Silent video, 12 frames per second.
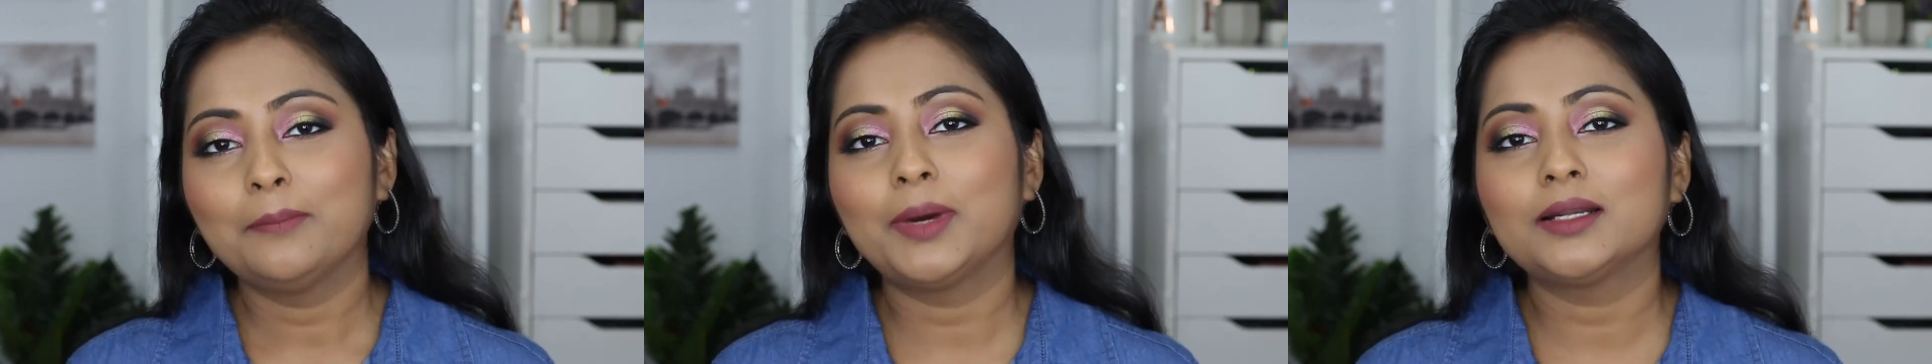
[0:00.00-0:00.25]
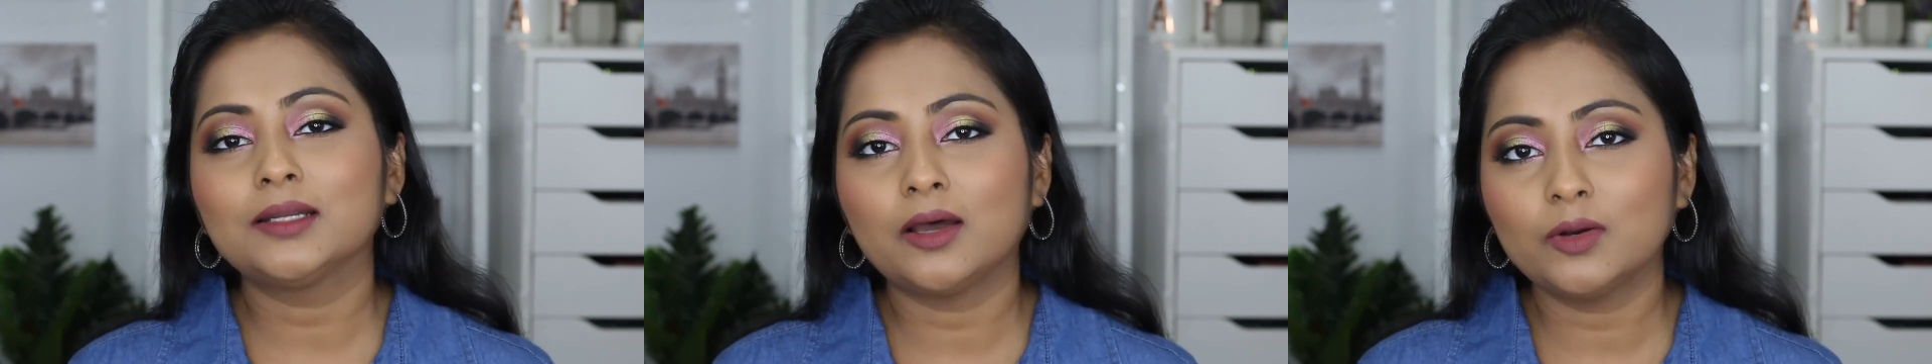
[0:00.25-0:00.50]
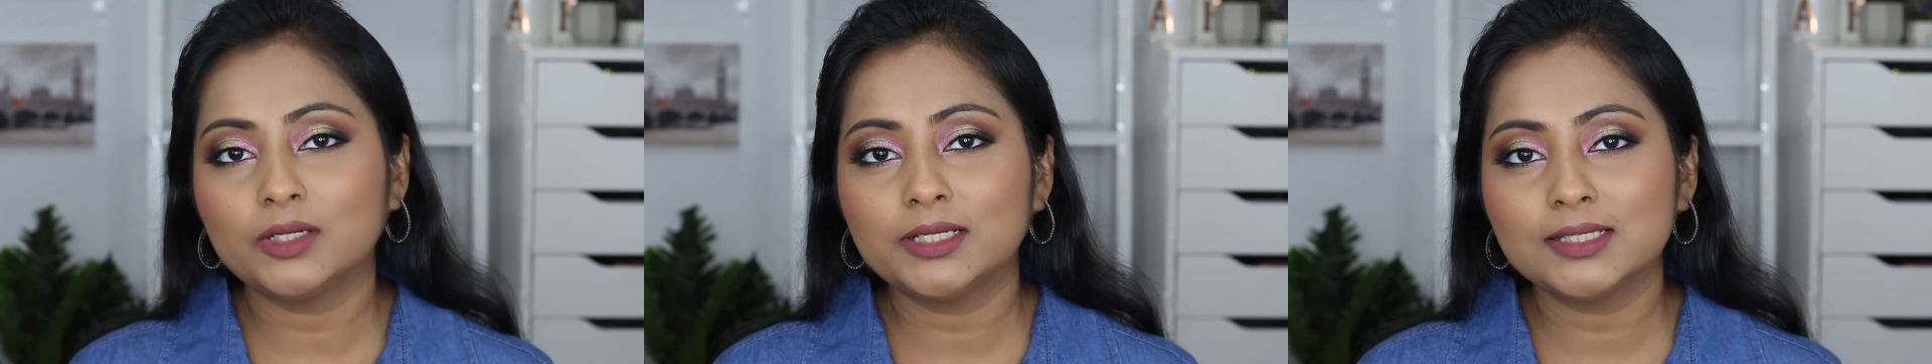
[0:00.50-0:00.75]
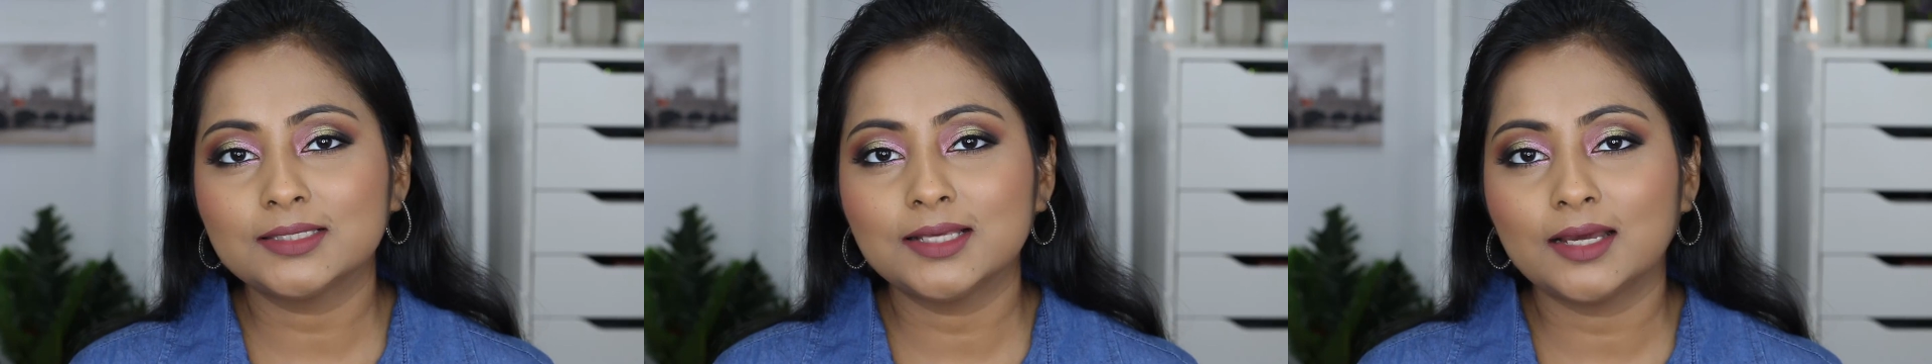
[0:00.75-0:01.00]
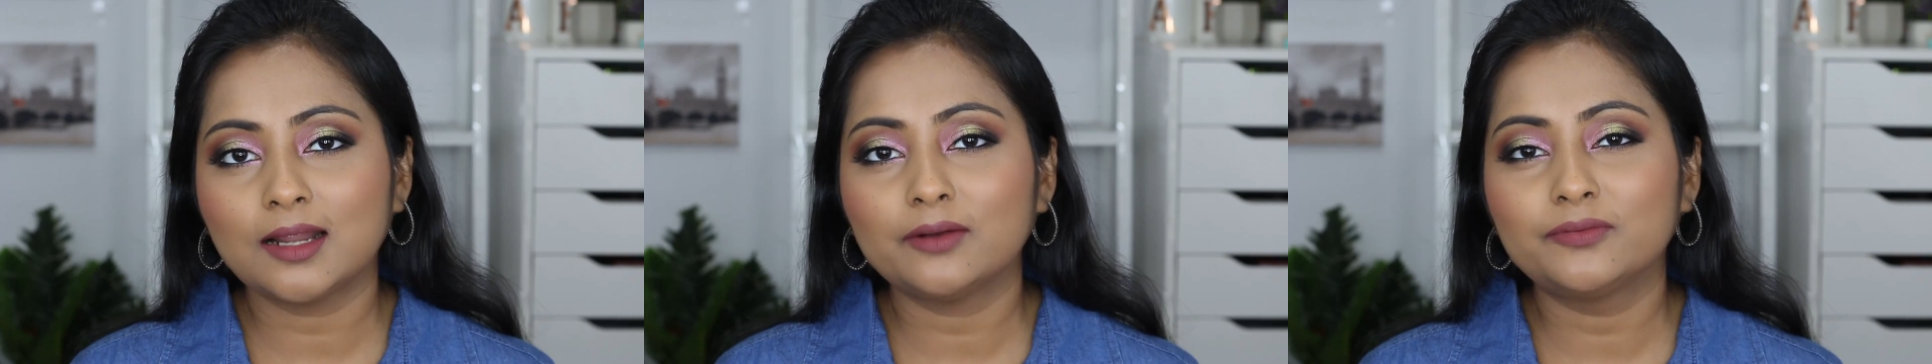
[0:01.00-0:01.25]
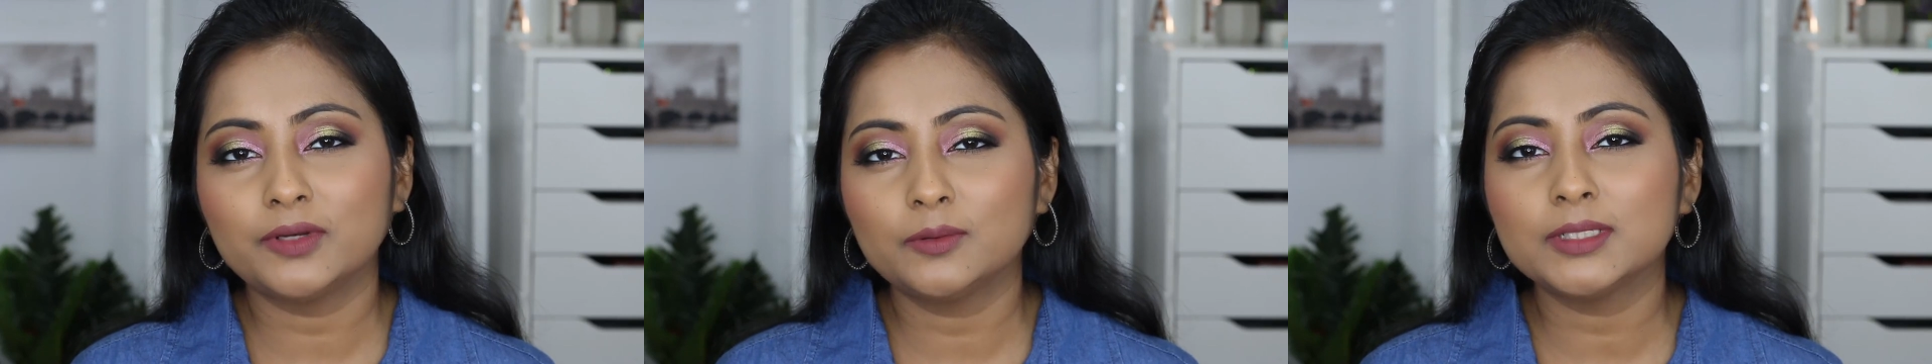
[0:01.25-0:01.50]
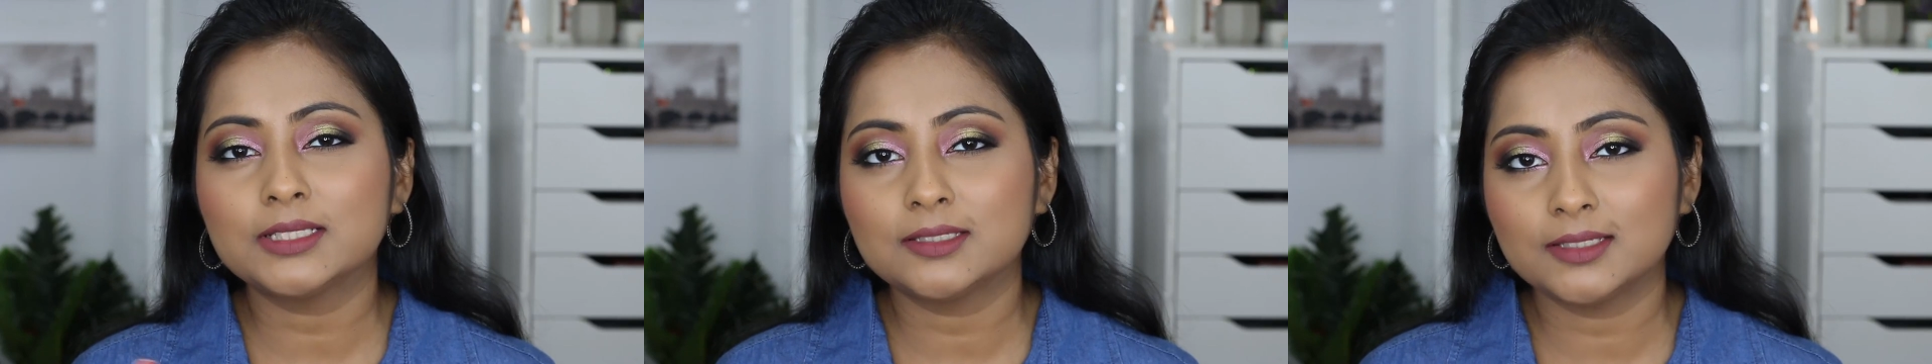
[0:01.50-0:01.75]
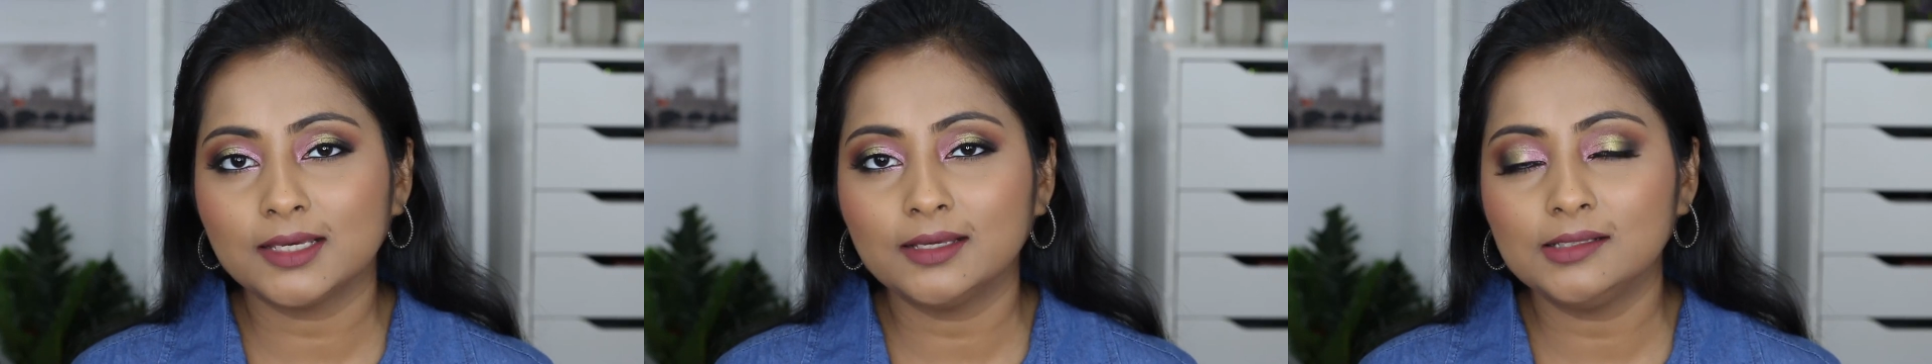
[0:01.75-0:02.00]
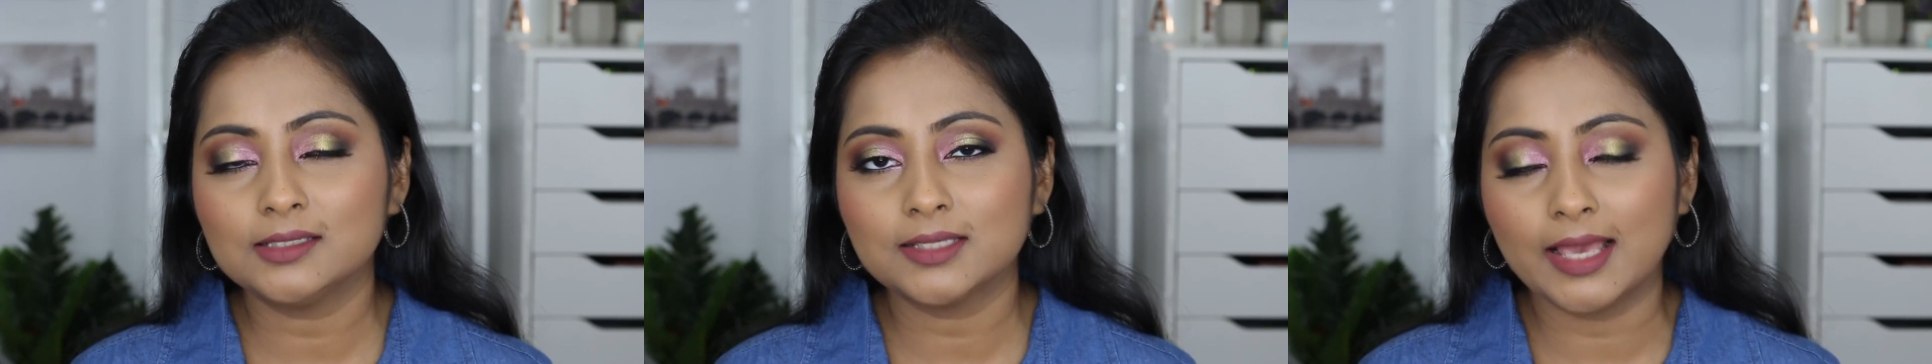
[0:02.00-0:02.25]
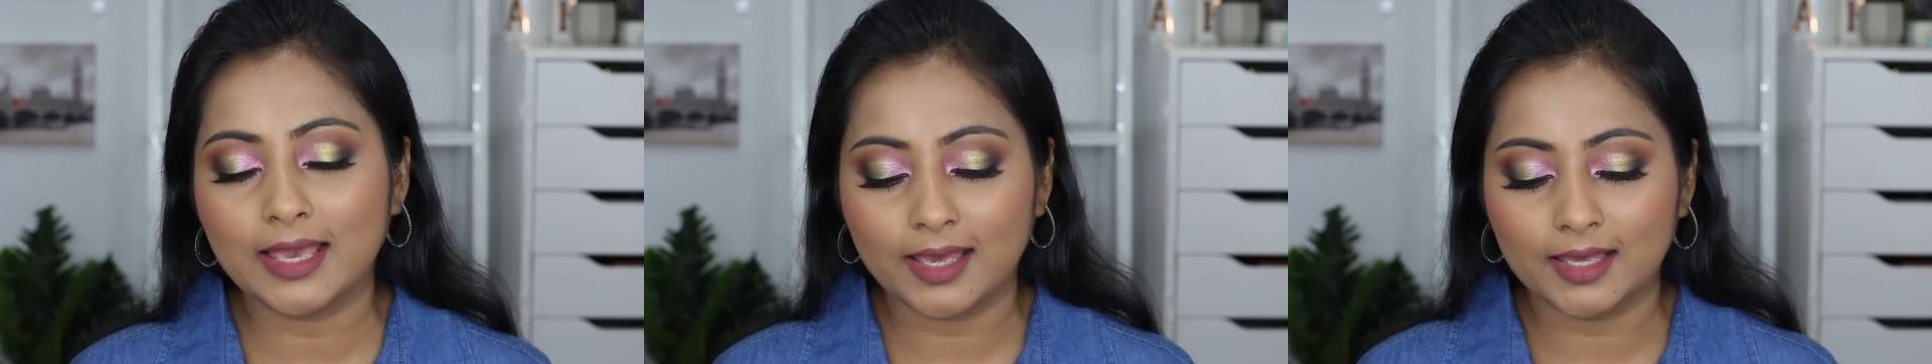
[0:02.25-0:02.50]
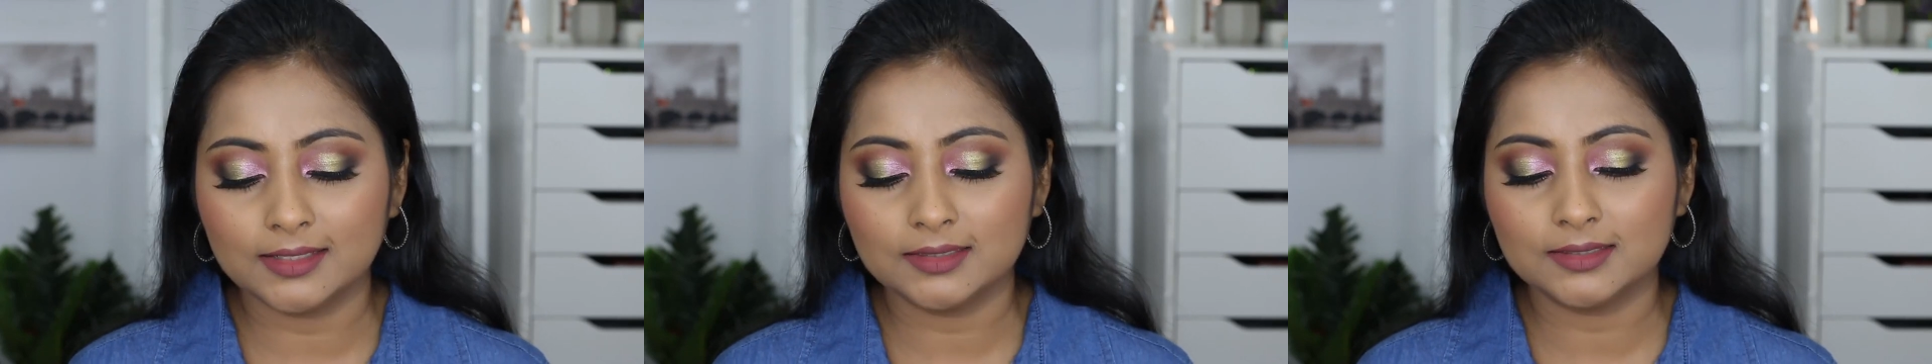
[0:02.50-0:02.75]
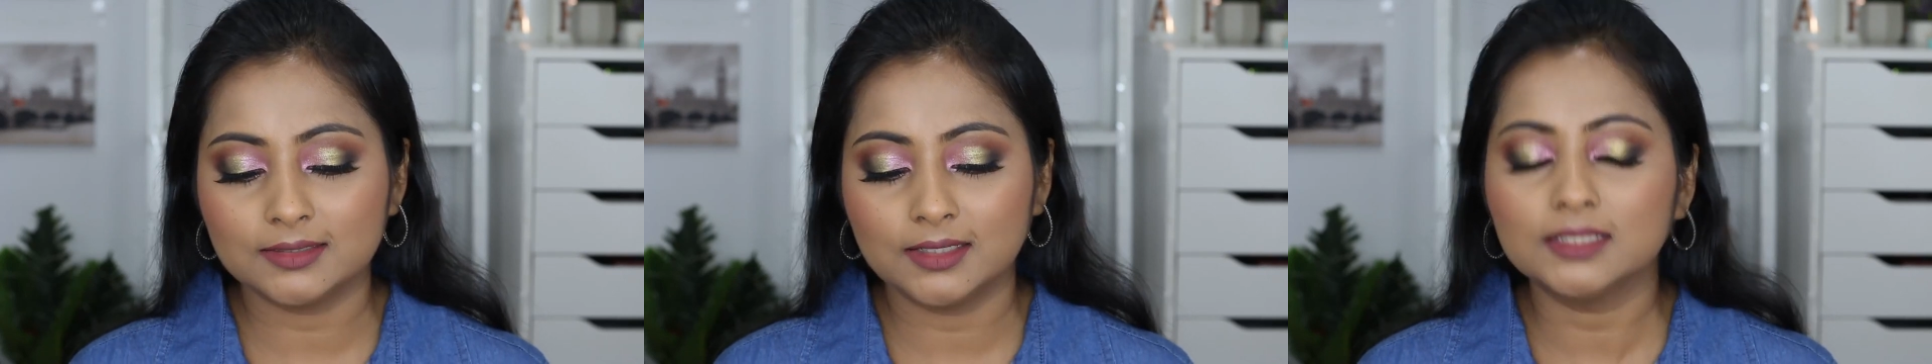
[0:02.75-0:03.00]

but nowadays there are frequent sales and